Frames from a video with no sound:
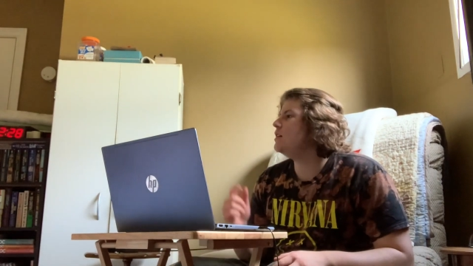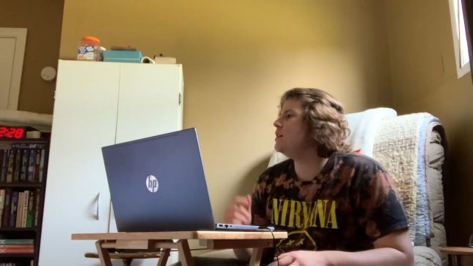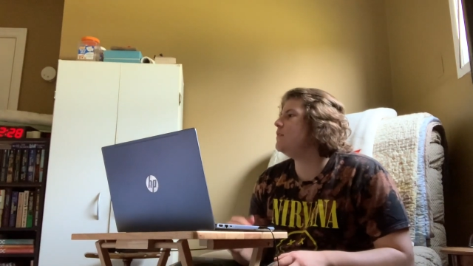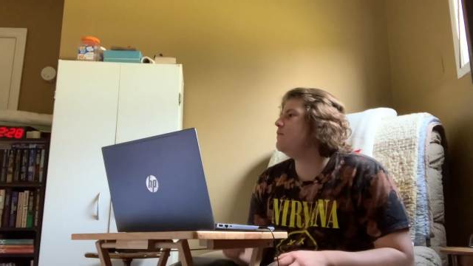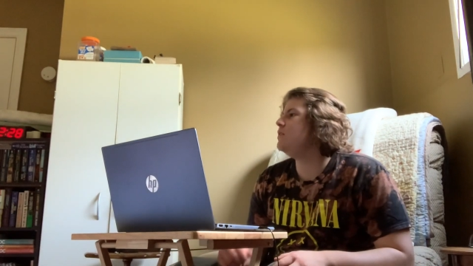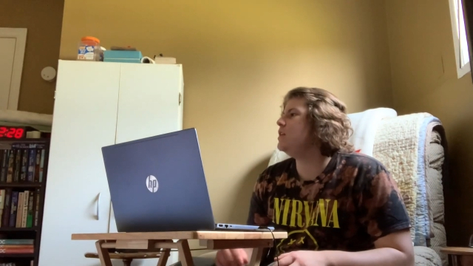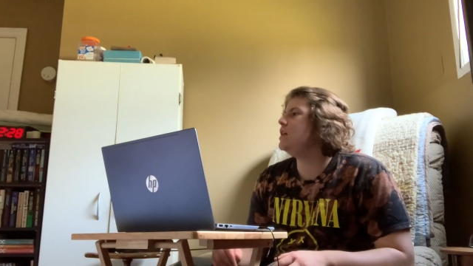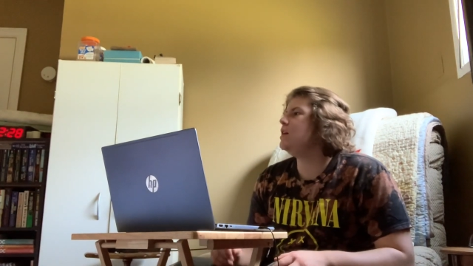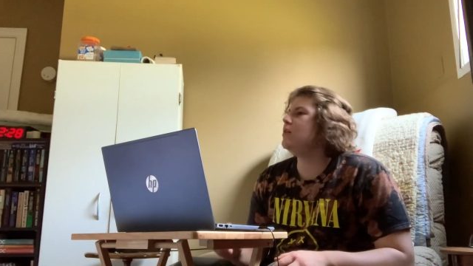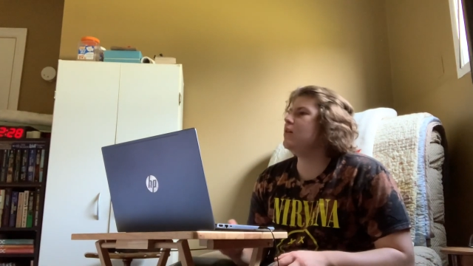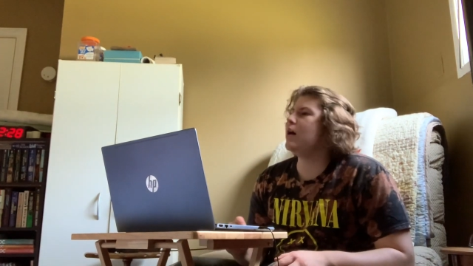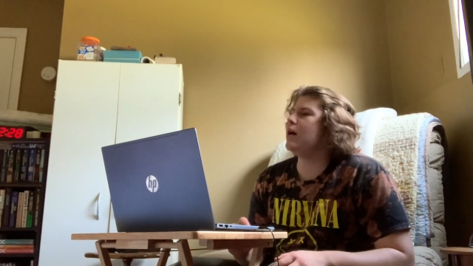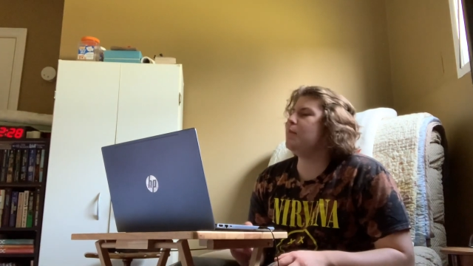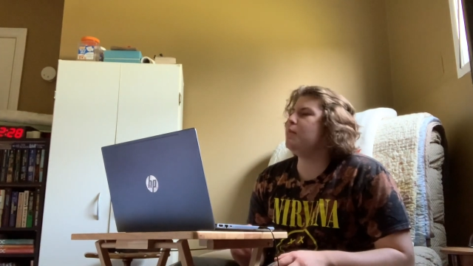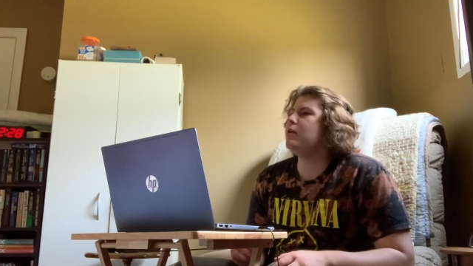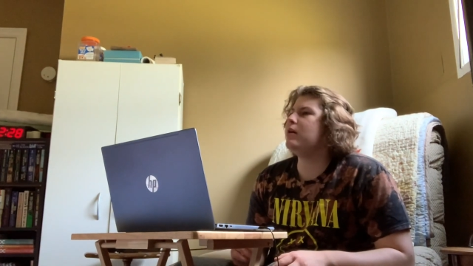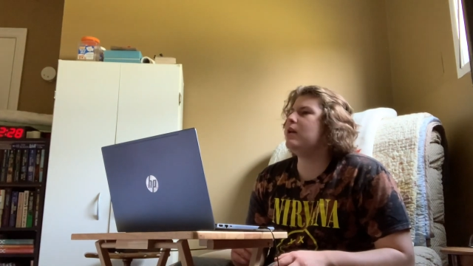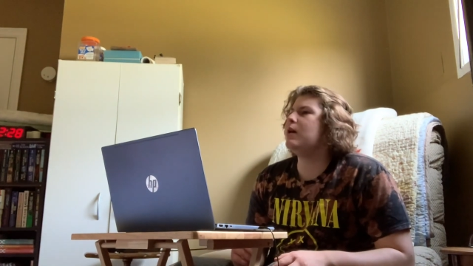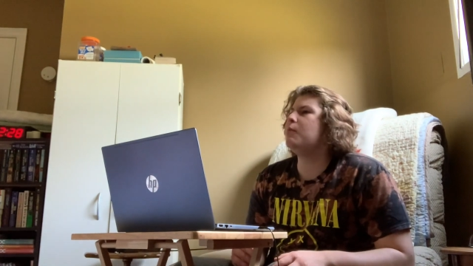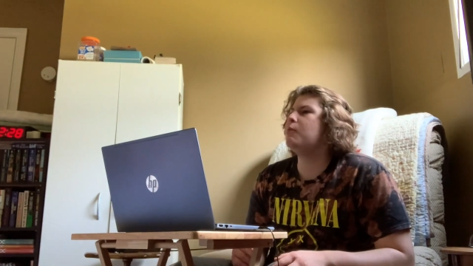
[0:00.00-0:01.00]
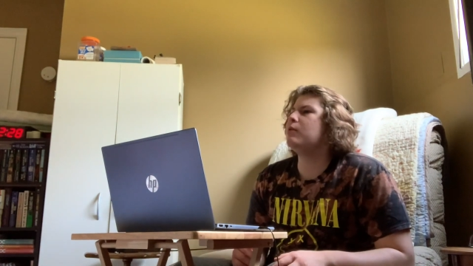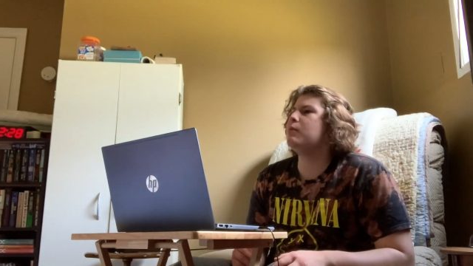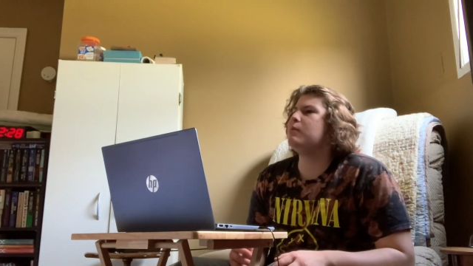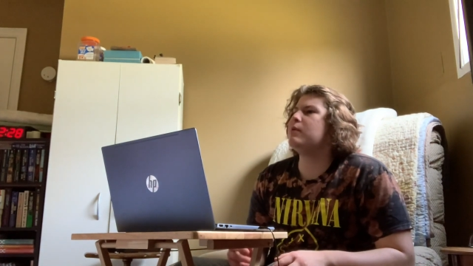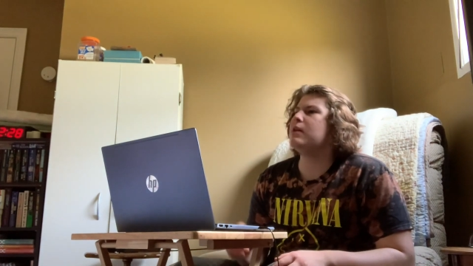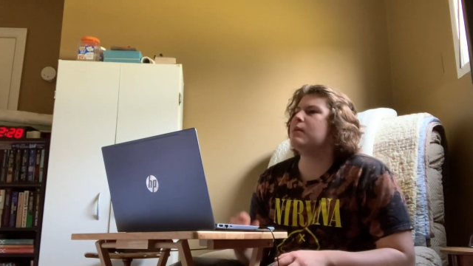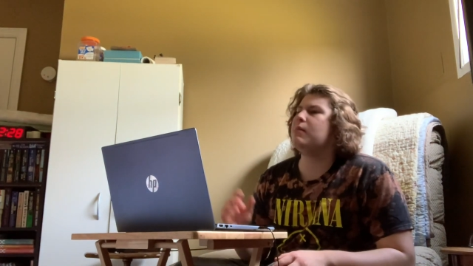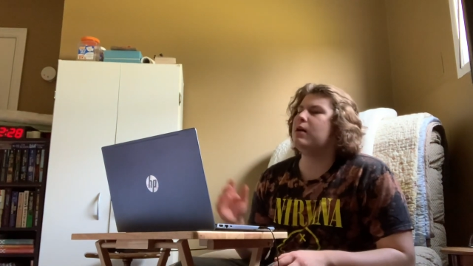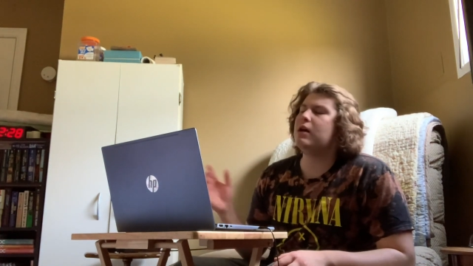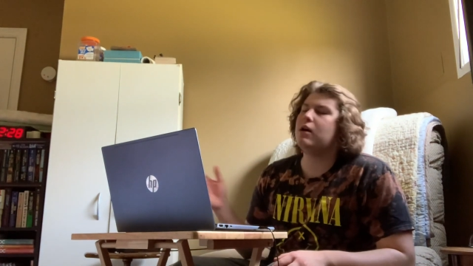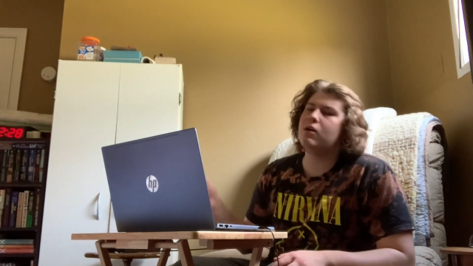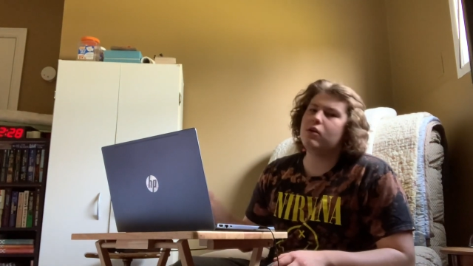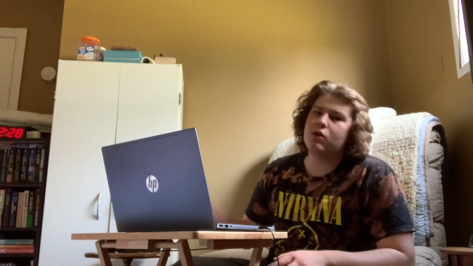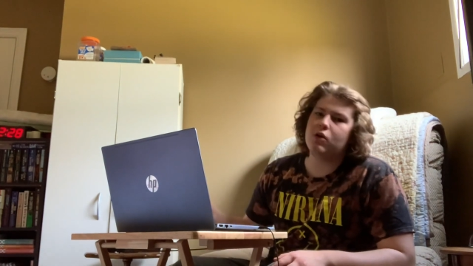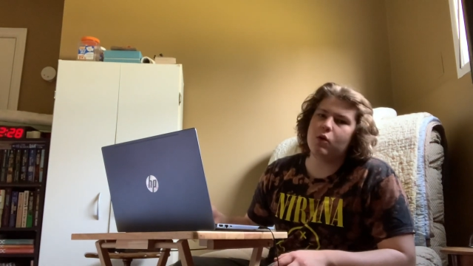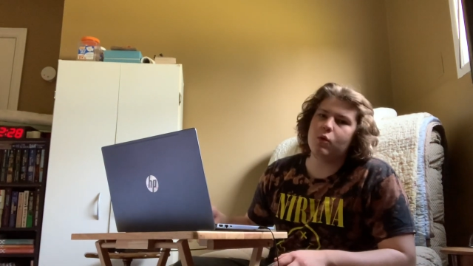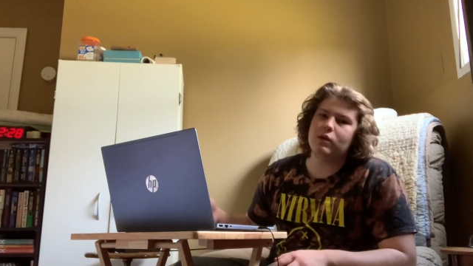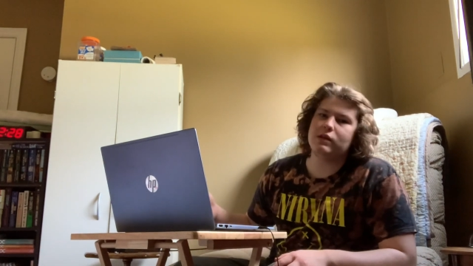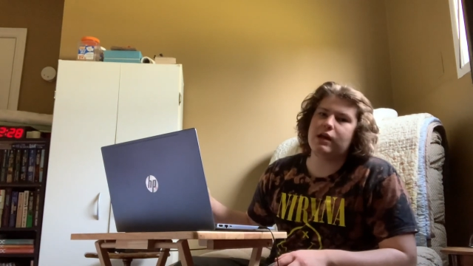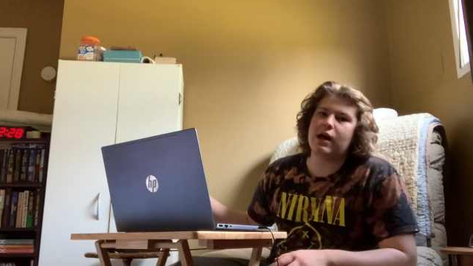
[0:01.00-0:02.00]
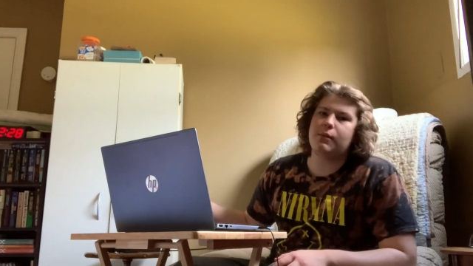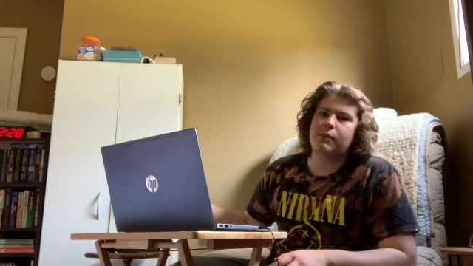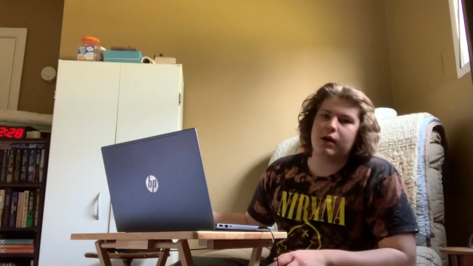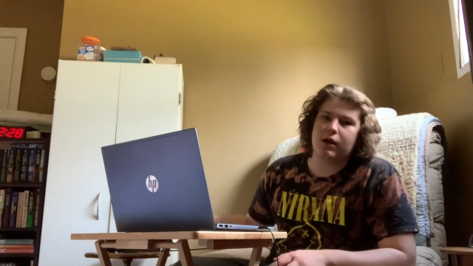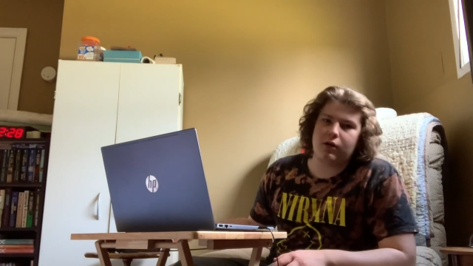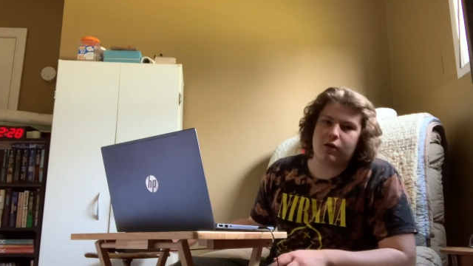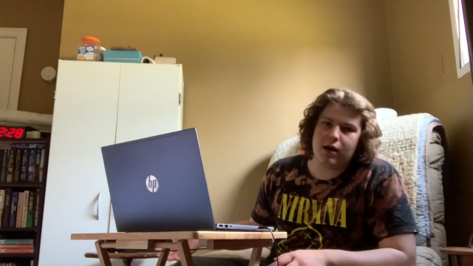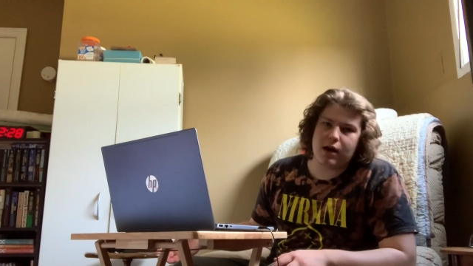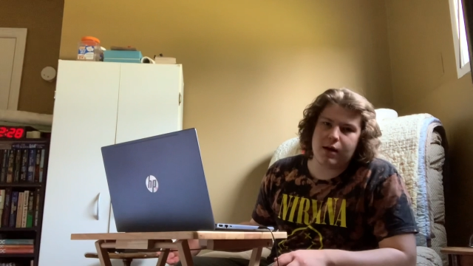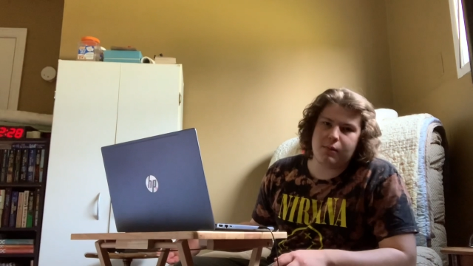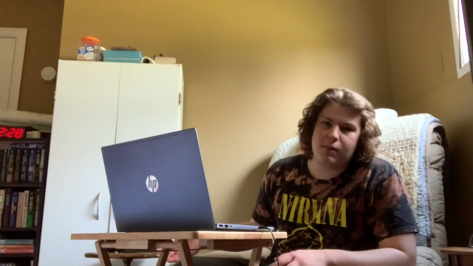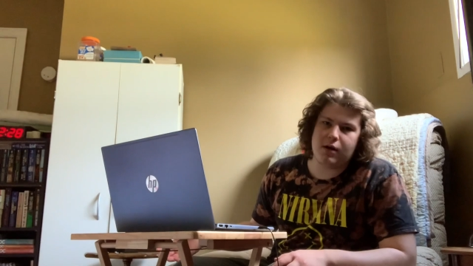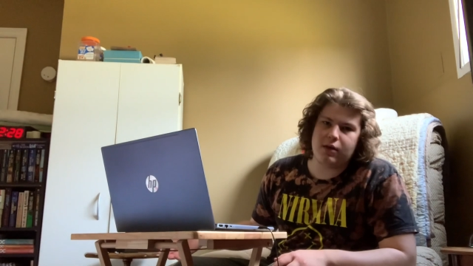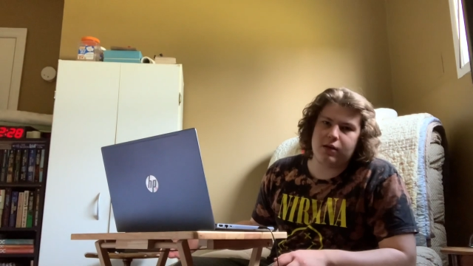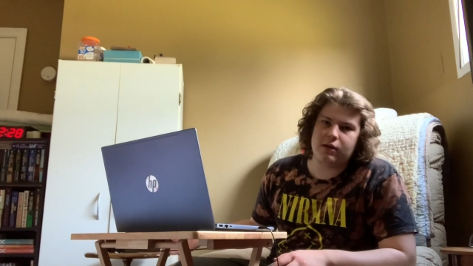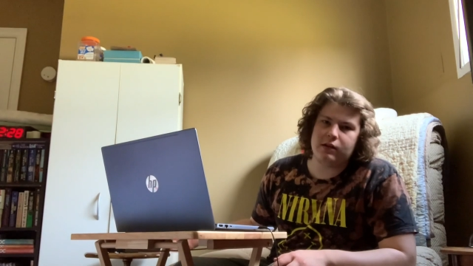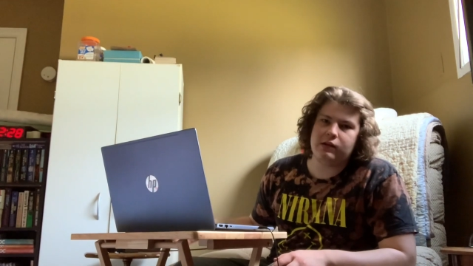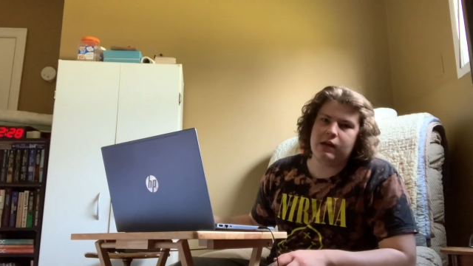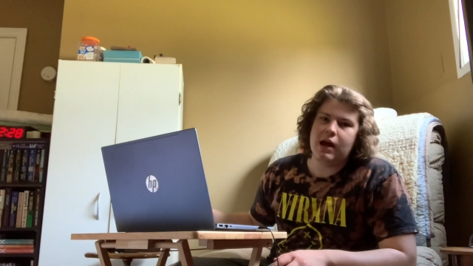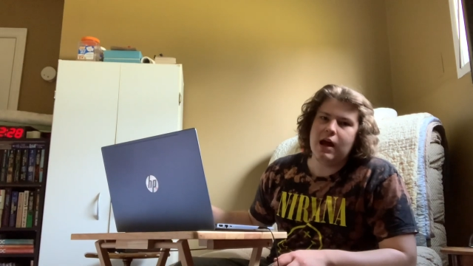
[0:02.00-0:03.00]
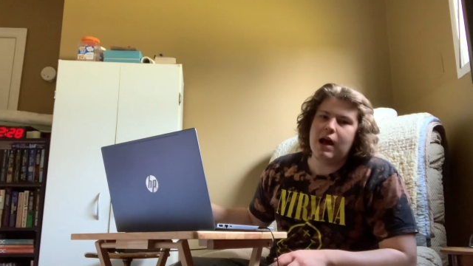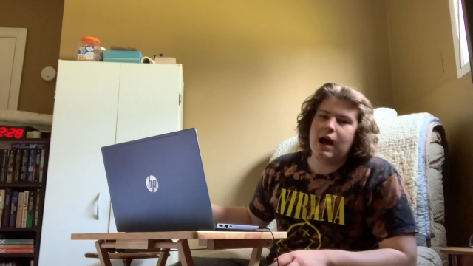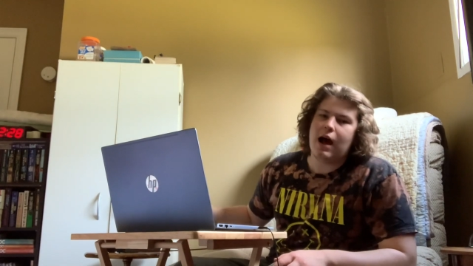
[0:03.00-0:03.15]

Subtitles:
video I put up with me and my uncle was at my grandmother's.